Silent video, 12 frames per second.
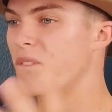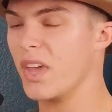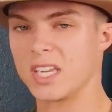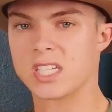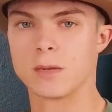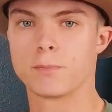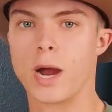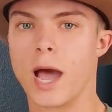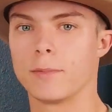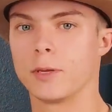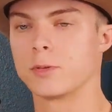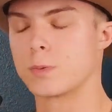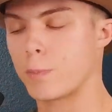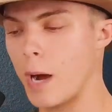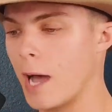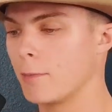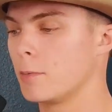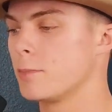fixing problems,
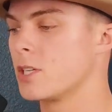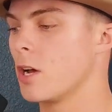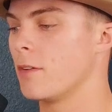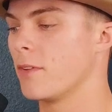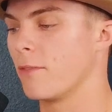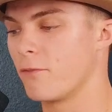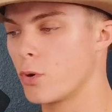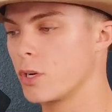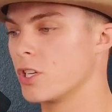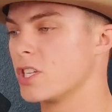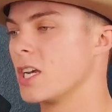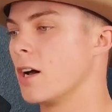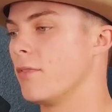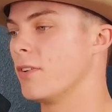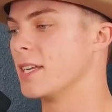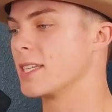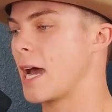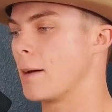problem solving for yourself,
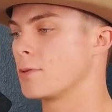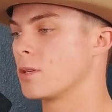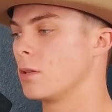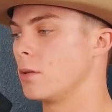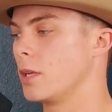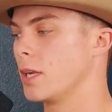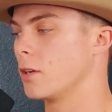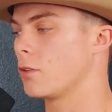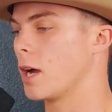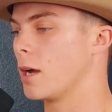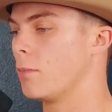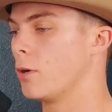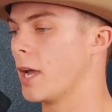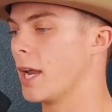and it's absolutely incredible.